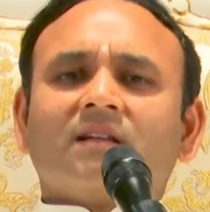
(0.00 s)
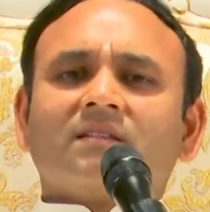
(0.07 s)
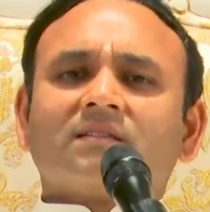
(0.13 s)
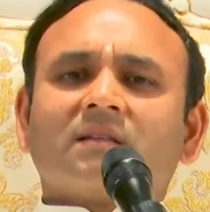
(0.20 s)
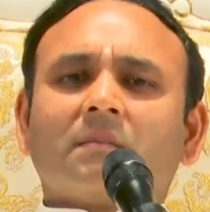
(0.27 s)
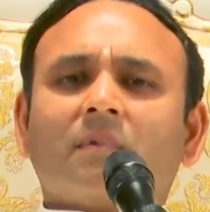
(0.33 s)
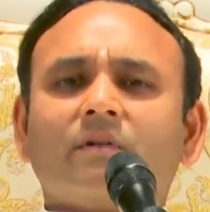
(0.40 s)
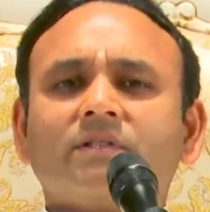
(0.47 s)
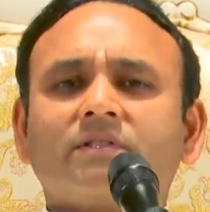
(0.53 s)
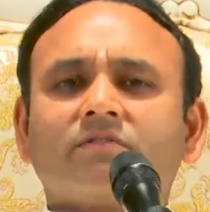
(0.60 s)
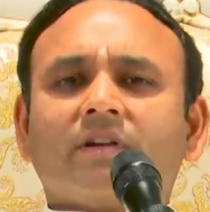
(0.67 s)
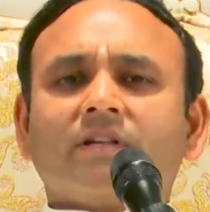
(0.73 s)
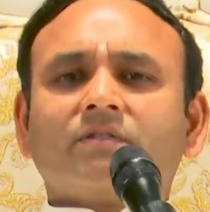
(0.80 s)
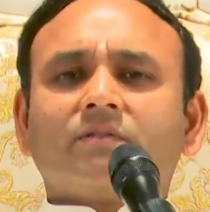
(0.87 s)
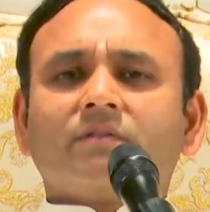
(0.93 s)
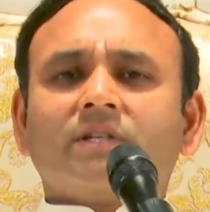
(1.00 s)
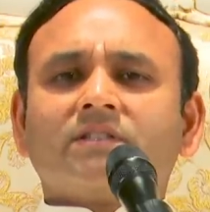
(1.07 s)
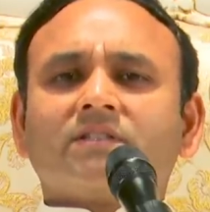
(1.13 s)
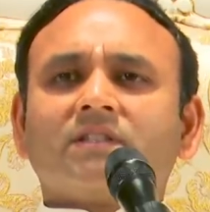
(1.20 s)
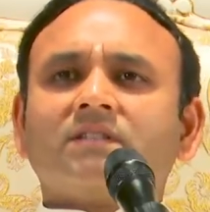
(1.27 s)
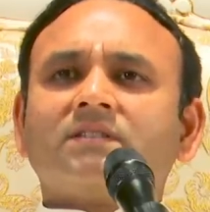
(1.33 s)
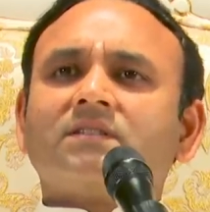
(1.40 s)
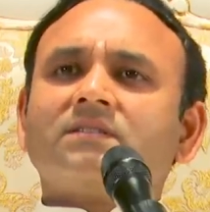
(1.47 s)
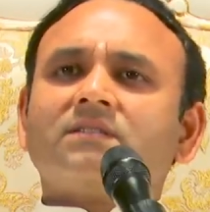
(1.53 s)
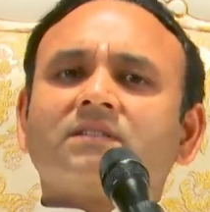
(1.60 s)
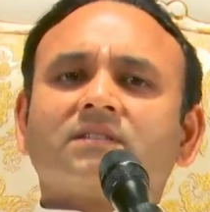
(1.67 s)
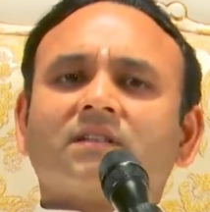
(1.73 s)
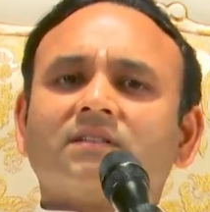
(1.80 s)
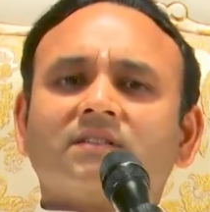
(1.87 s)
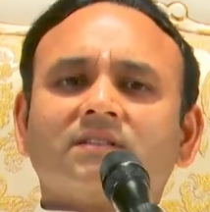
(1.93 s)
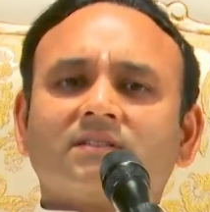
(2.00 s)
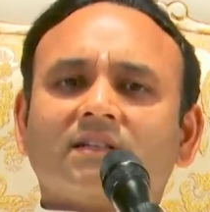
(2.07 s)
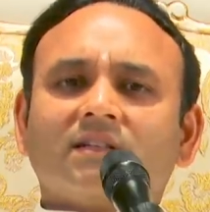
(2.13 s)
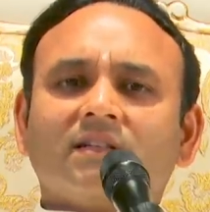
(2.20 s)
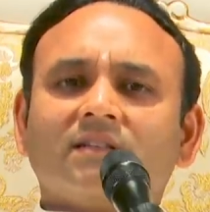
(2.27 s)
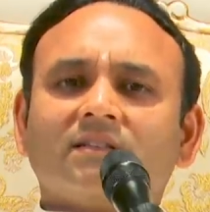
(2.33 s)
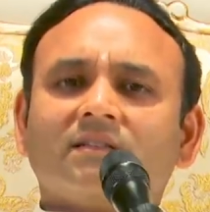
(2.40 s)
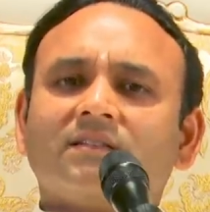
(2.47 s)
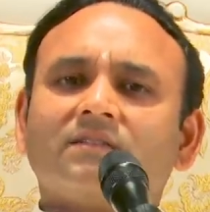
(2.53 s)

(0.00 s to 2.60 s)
Somehow he's trying to reach, and he sees the sun is setting.